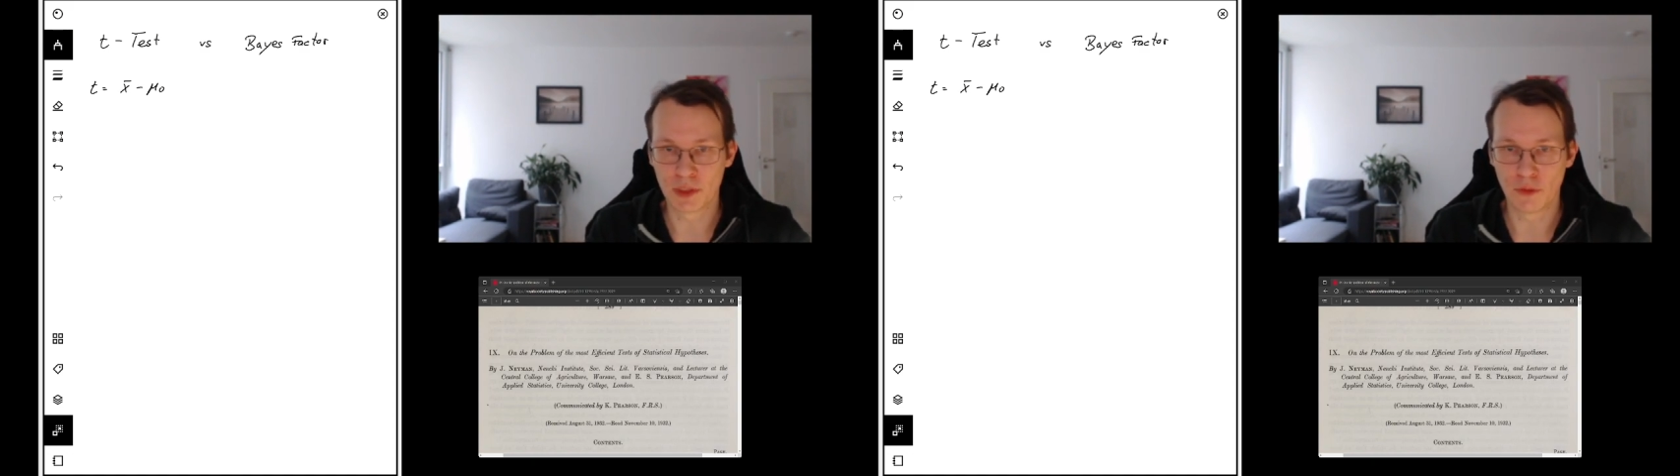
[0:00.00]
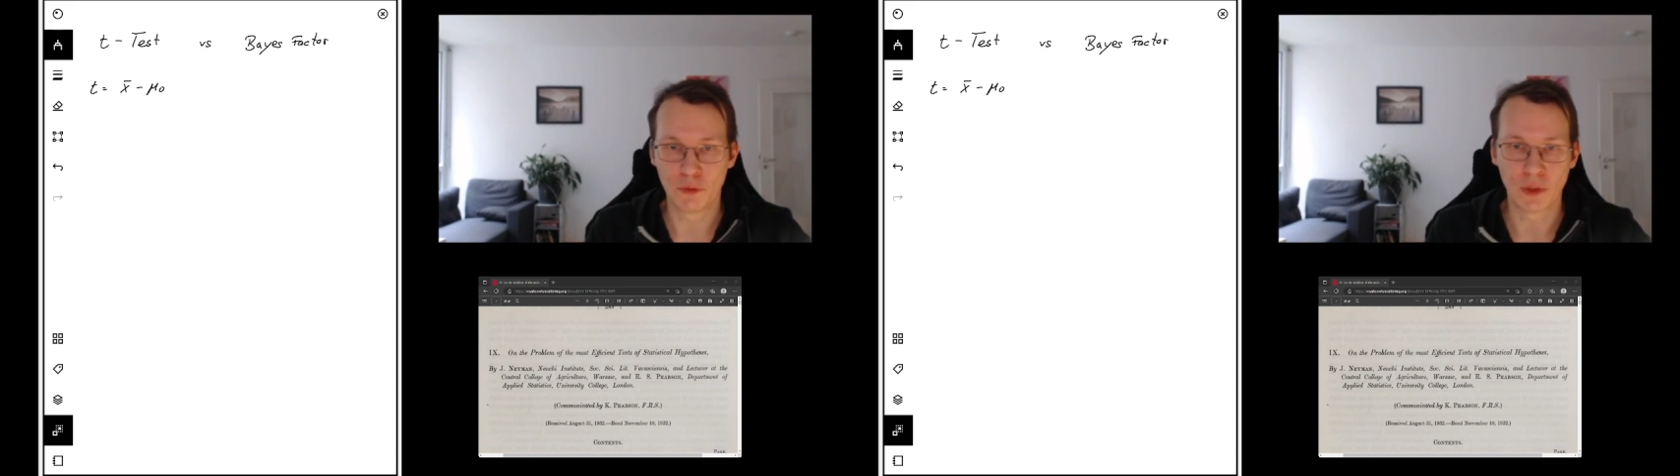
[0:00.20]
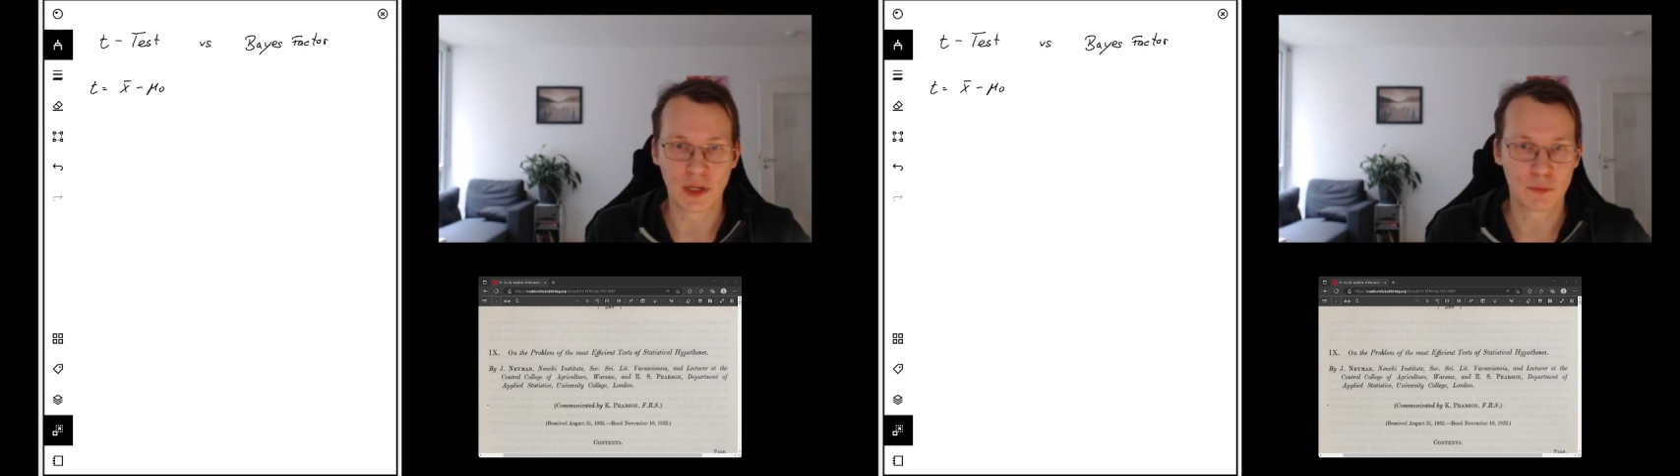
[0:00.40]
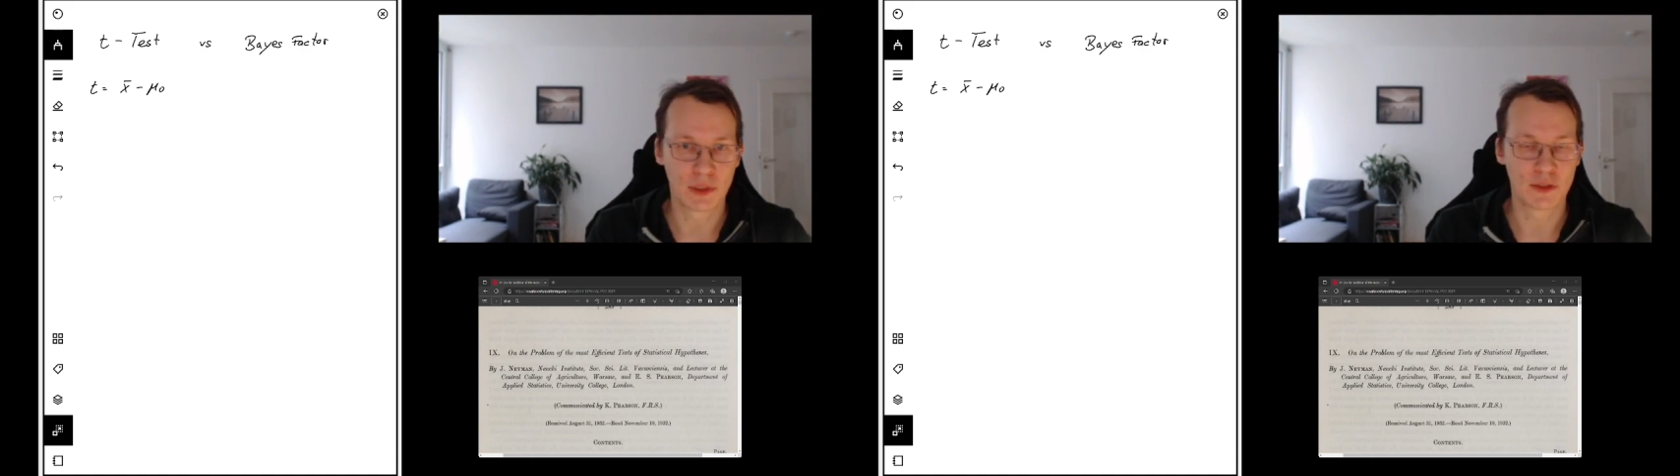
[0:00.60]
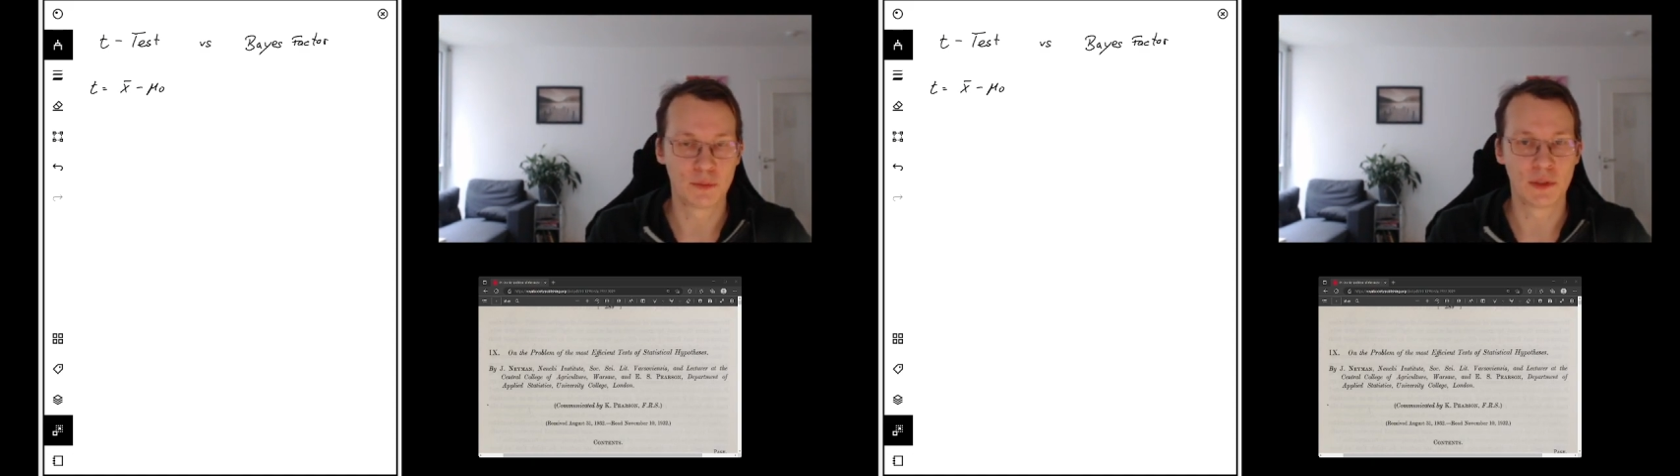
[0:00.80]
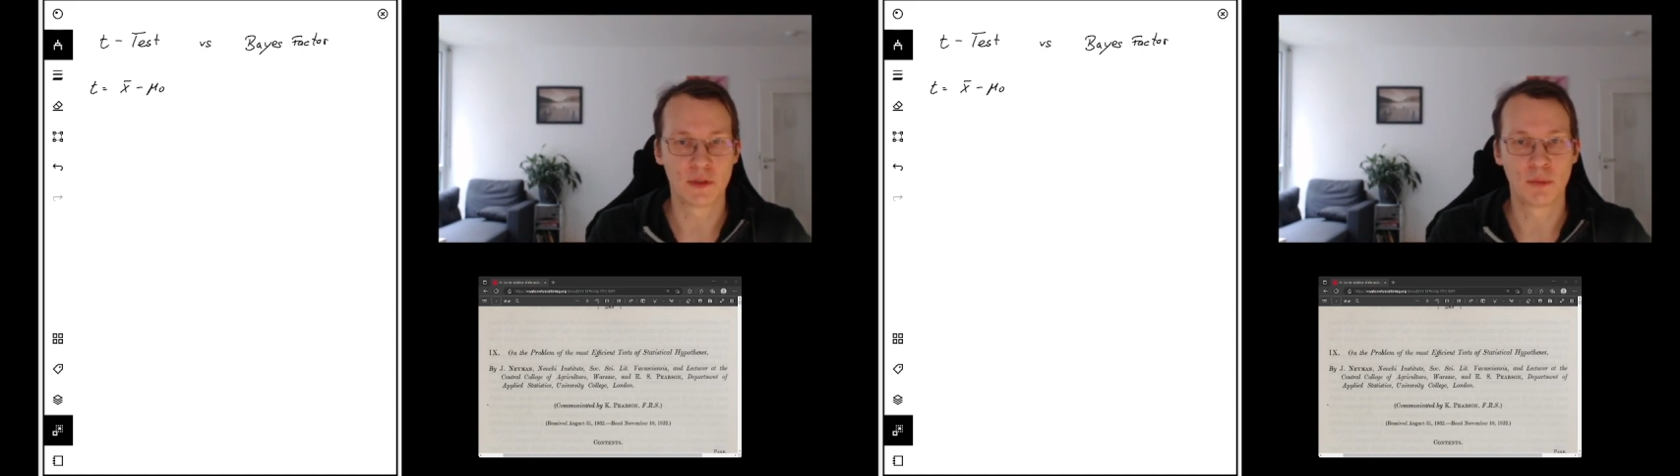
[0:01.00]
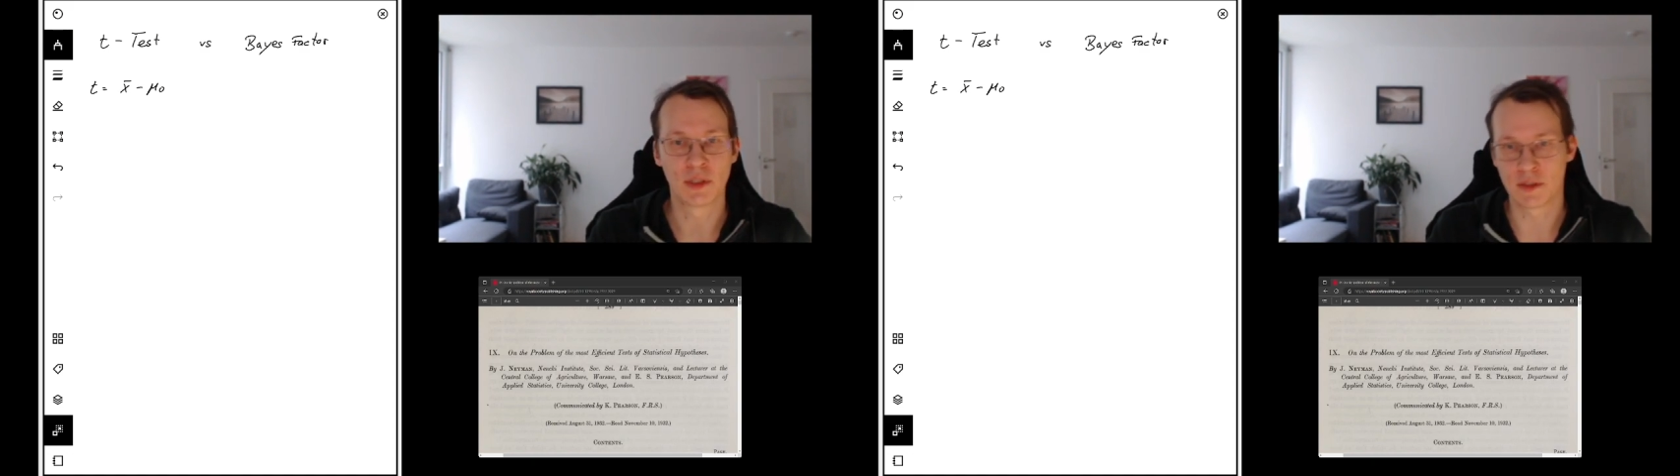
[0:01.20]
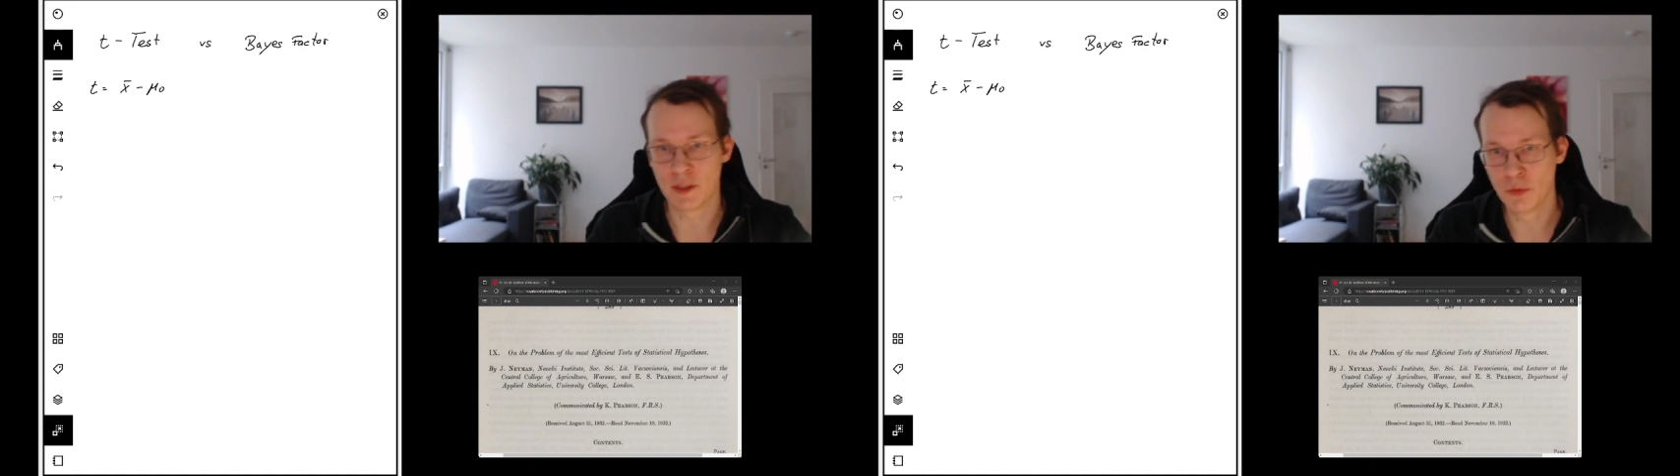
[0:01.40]
if you gave participants a
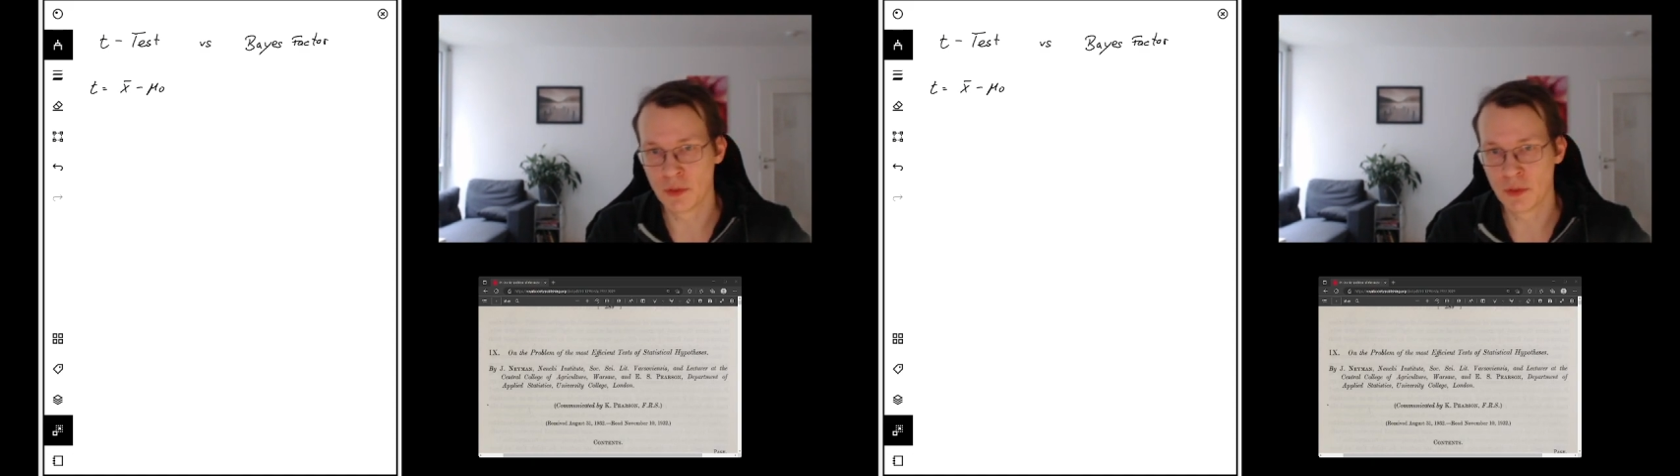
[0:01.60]
placebo